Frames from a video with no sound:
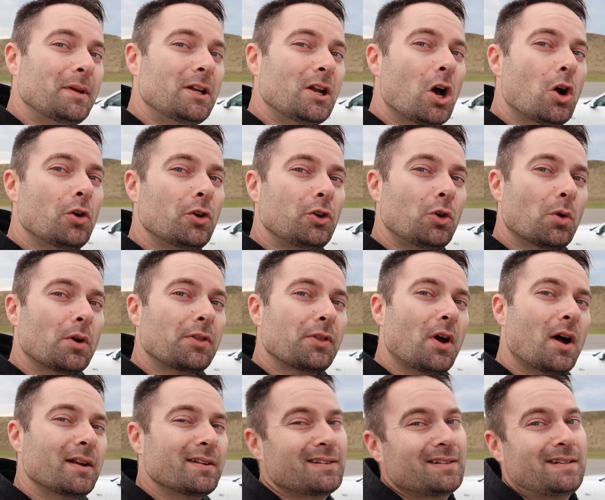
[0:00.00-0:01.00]
me know your
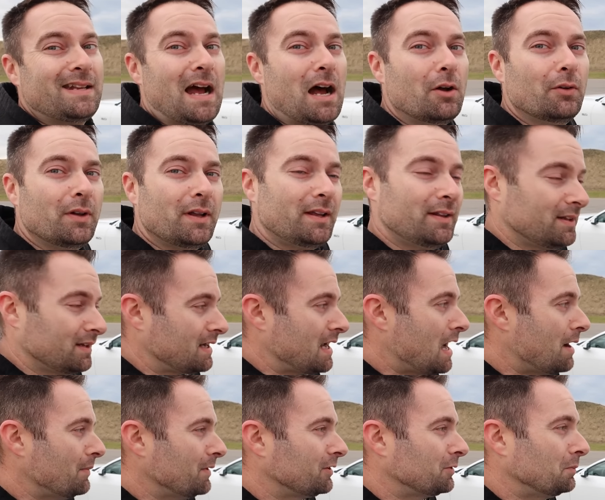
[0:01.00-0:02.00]
thoughts down in the
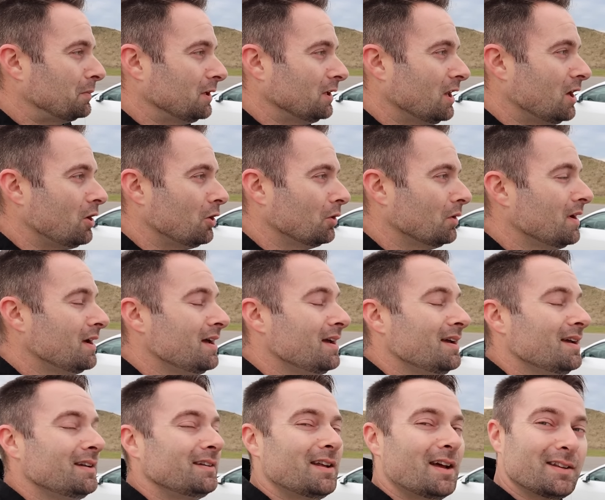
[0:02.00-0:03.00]
comments below.
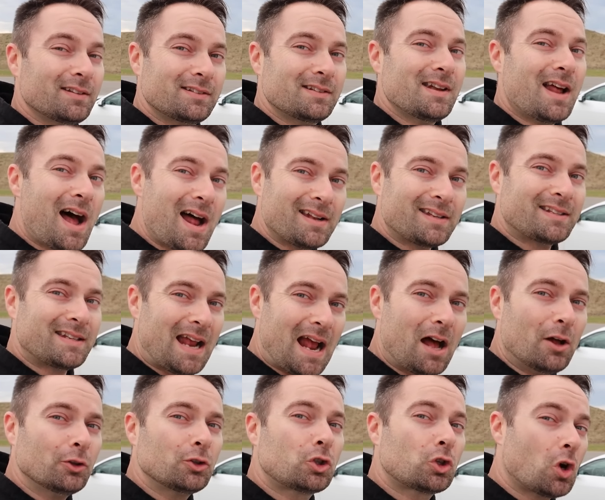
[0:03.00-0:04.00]
Does not
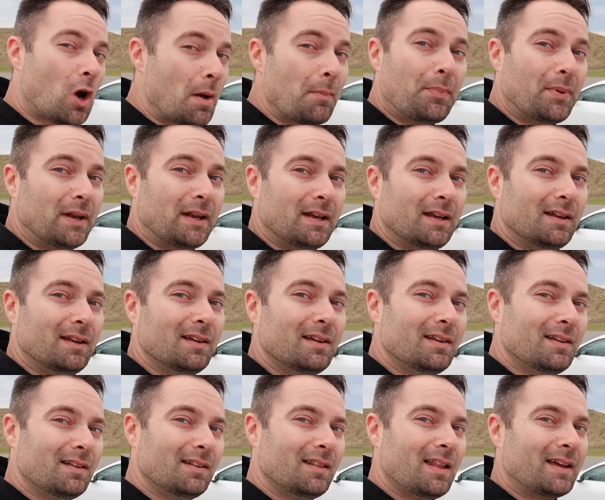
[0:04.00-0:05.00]
sound trumpety
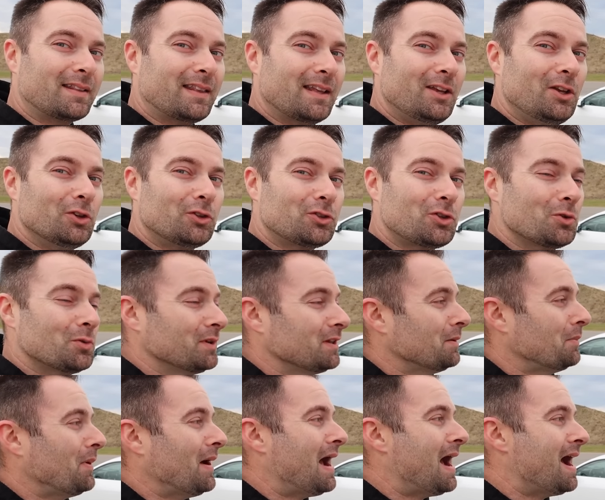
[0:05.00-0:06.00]
like they used to in
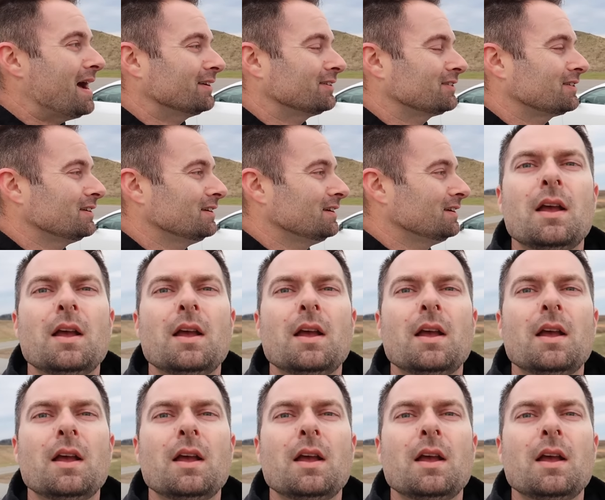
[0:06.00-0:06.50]
the past.